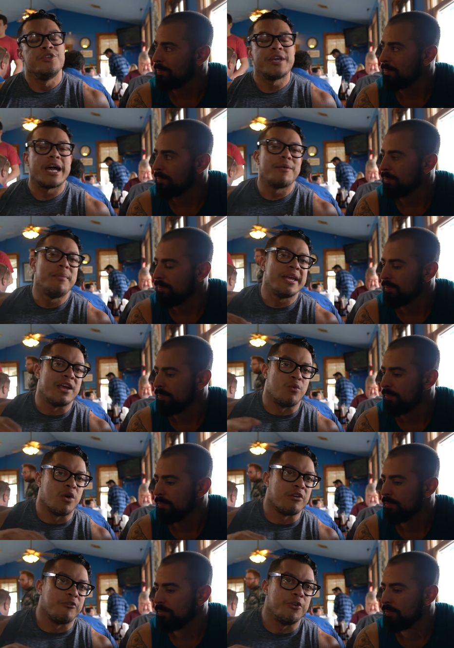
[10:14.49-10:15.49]
Speaker 1: you got to make it
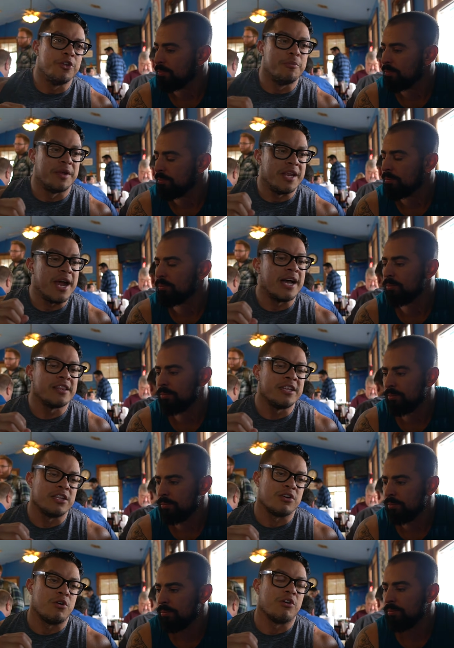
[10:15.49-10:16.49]
work for you. But yeah, I
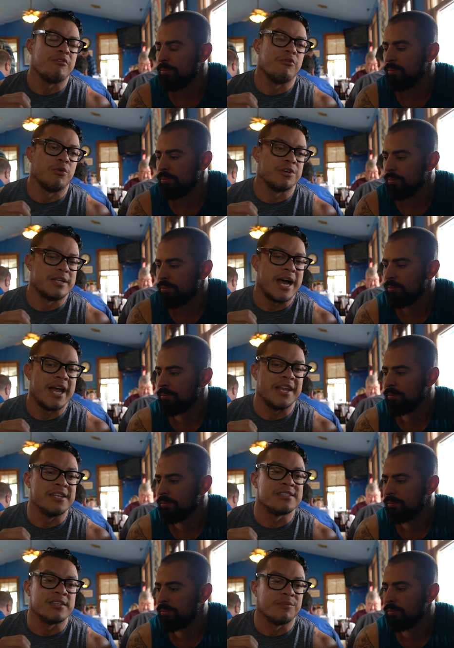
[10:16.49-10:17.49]
think the carnivore
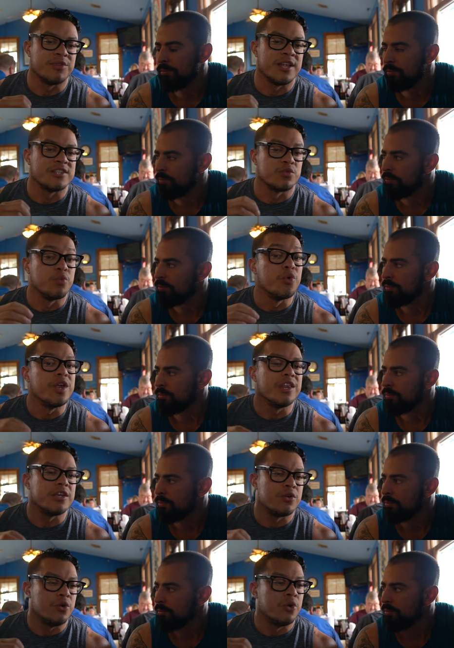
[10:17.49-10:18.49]
diet is something that's
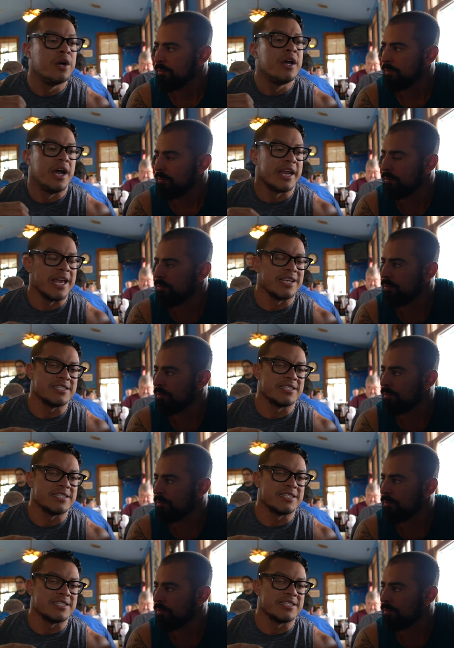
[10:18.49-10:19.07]
really cool. Again,